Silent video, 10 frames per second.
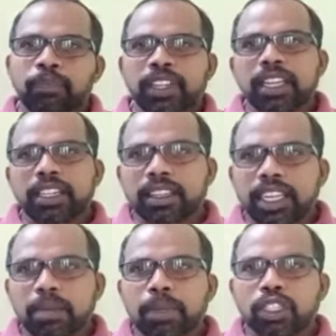In a
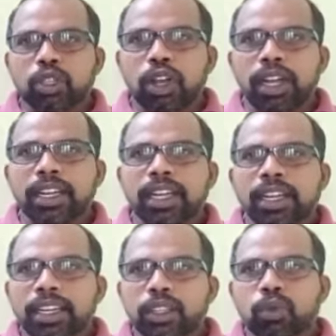3-pin socket,
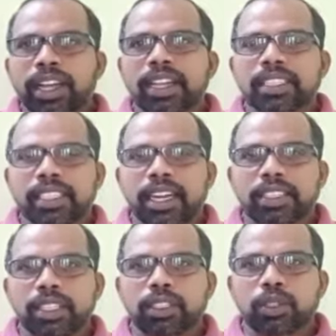earth wire is
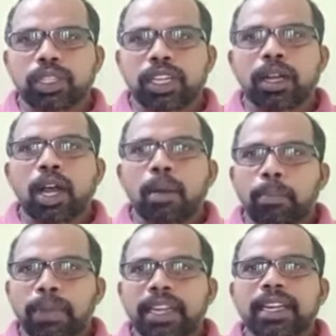connected to the
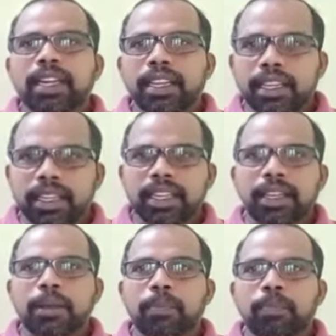pin E.